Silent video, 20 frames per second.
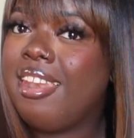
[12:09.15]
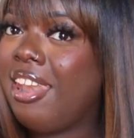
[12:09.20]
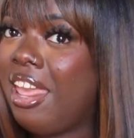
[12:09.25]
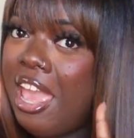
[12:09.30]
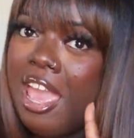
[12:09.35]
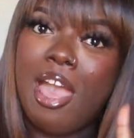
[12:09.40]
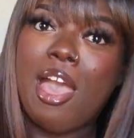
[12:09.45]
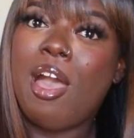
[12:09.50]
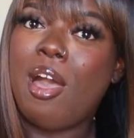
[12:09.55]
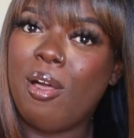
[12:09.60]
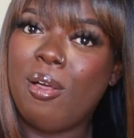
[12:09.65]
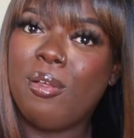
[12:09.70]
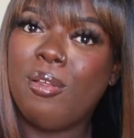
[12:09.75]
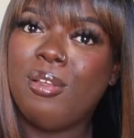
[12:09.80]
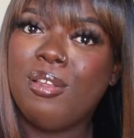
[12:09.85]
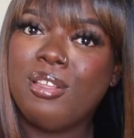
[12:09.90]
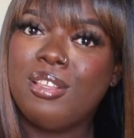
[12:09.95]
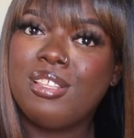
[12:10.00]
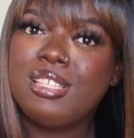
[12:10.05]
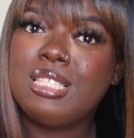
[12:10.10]
Now,
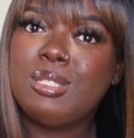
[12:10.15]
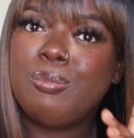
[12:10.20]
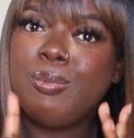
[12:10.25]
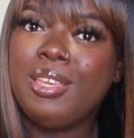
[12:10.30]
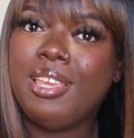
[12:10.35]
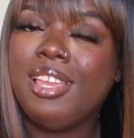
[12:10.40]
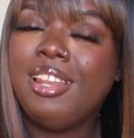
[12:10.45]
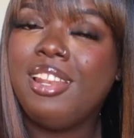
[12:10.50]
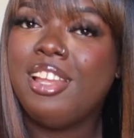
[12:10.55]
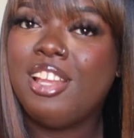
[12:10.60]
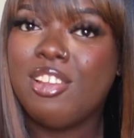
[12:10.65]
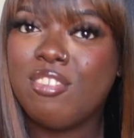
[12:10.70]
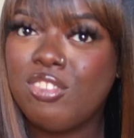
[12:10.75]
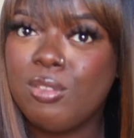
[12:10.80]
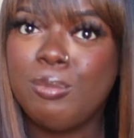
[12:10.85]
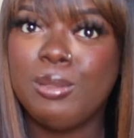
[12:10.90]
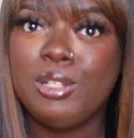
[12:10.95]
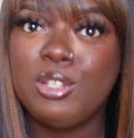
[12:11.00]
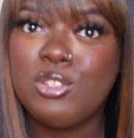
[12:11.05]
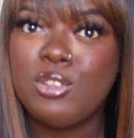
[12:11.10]
speaking of the
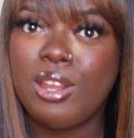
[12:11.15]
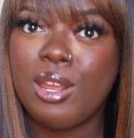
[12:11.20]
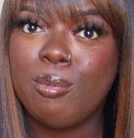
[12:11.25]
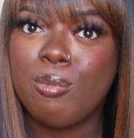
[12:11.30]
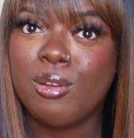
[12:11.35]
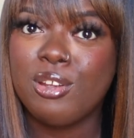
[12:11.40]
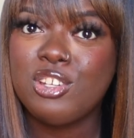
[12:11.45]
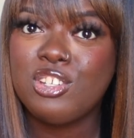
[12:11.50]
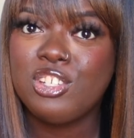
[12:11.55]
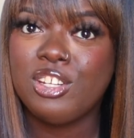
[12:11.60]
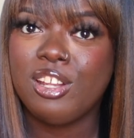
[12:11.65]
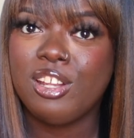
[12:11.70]
blow dry brush,